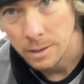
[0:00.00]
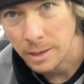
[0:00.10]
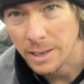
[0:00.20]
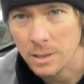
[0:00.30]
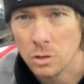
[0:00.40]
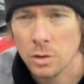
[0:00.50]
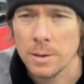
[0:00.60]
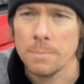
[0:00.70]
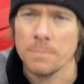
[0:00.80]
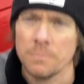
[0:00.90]
like a
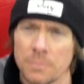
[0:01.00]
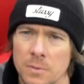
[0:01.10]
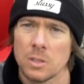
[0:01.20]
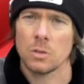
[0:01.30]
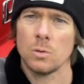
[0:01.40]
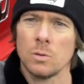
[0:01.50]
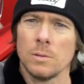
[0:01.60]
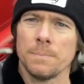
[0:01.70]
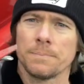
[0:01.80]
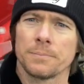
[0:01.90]
trim
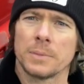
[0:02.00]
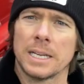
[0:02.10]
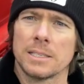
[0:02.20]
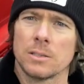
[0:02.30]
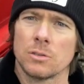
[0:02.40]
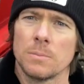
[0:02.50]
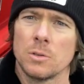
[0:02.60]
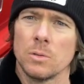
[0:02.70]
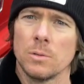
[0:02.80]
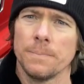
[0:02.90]
tool, plastic trim
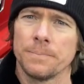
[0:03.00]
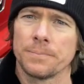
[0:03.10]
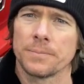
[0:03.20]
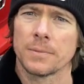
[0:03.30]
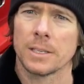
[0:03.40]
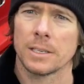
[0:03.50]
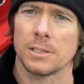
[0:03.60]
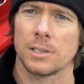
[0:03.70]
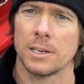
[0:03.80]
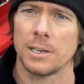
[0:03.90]
tool,
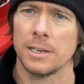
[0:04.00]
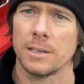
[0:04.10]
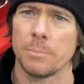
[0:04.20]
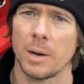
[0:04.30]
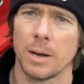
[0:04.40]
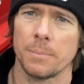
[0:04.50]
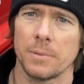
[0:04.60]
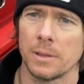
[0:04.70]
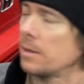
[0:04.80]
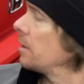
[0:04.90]
because you're gonna need to pop
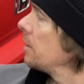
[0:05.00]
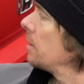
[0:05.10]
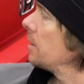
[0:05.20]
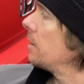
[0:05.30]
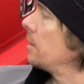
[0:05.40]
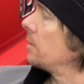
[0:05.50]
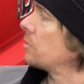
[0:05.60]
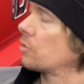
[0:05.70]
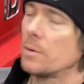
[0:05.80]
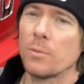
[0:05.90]
this
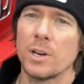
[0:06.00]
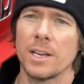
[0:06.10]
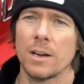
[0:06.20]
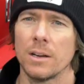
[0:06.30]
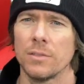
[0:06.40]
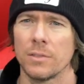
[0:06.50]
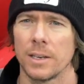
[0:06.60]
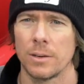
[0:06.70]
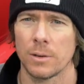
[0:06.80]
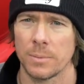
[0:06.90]
trim ring off,
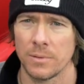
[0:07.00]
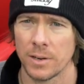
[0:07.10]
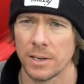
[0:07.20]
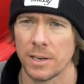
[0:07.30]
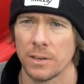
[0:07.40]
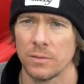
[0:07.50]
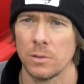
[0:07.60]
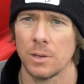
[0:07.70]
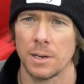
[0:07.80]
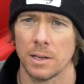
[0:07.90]
and you want to be very
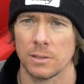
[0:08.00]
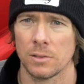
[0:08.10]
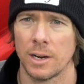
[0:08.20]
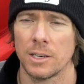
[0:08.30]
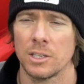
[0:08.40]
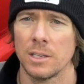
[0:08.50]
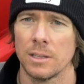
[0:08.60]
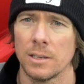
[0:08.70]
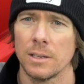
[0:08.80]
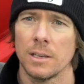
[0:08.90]
careful and not scratch
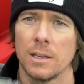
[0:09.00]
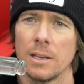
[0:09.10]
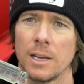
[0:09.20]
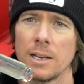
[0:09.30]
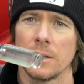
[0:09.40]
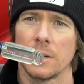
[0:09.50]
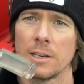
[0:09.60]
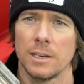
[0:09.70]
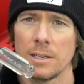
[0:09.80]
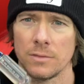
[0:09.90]
anything. And you're
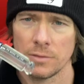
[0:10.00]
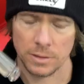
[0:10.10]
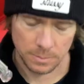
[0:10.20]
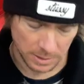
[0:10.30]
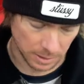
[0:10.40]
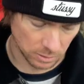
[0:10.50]
gonna need a Phillips head